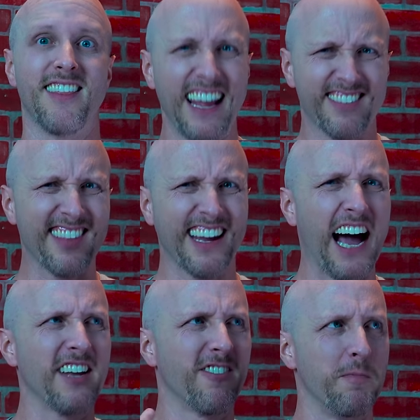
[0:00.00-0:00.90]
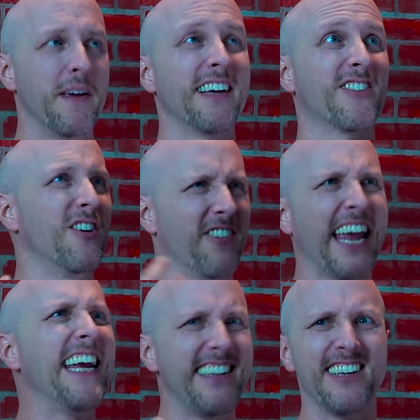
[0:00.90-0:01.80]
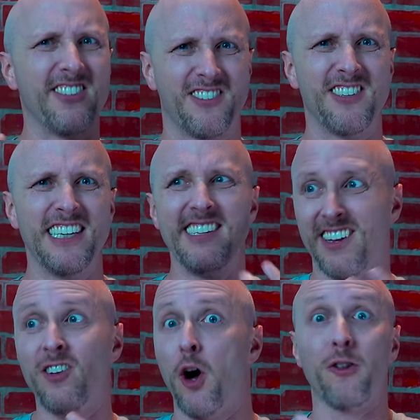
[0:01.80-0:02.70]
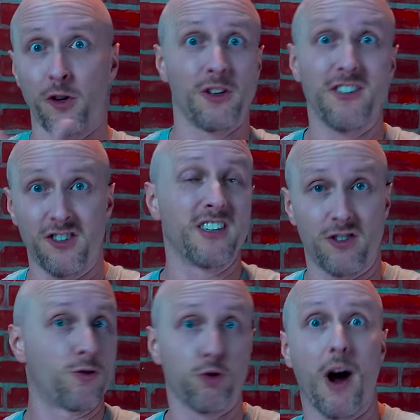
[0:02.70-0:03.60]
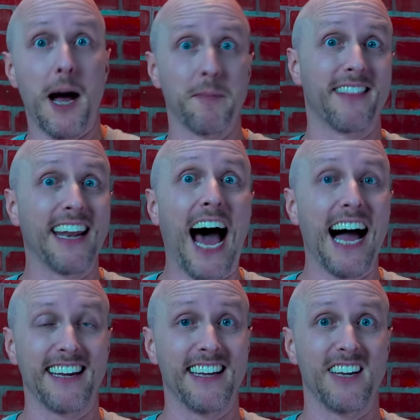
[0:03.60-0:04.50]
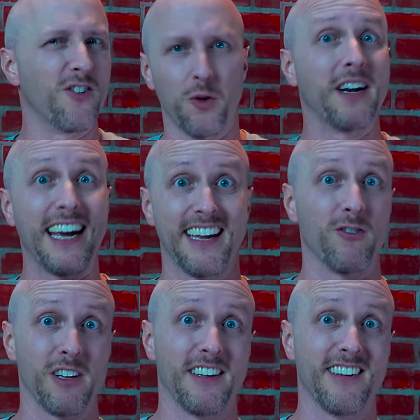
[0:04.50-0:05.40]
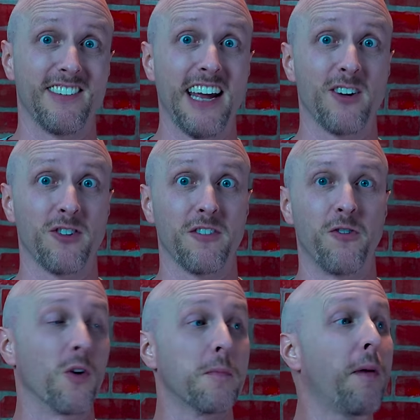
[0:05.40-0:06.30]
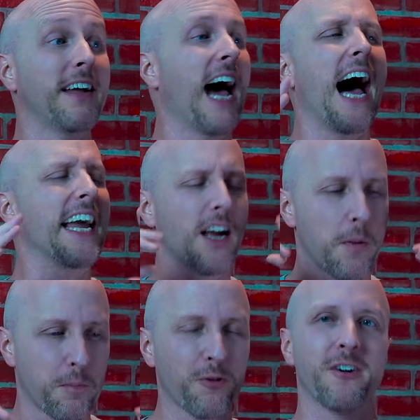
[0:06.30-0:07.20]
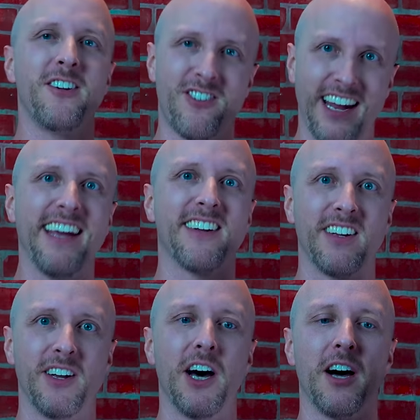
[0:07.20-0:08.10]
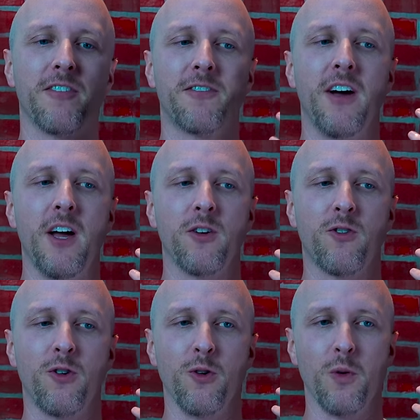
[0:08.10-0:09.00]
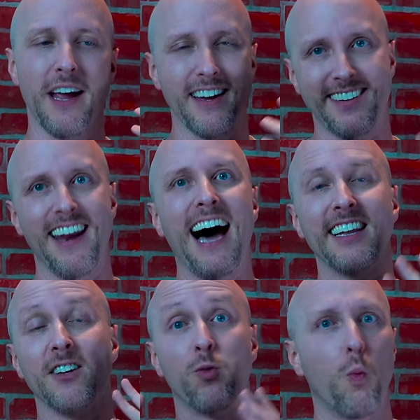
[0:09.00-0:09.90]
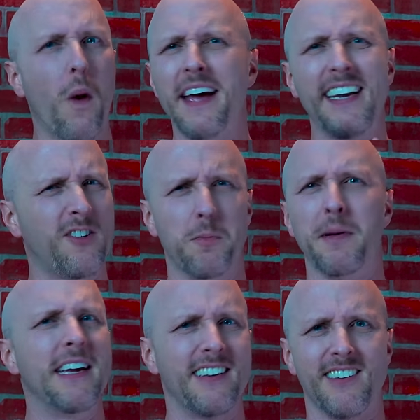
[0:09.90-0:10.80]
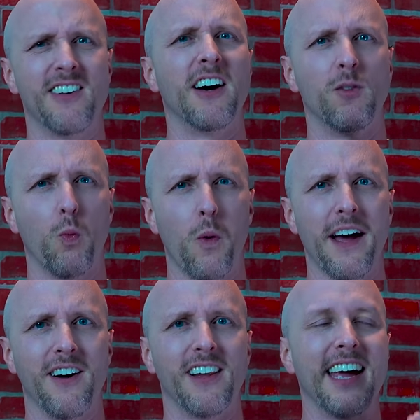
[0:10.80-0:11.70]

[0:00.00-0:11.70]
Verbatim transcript: That's the kind of mix of 80s cheese and also legit drama that I get into and I get really nostalgic for, but I appreciate it enough to acknowledge when it's being done well.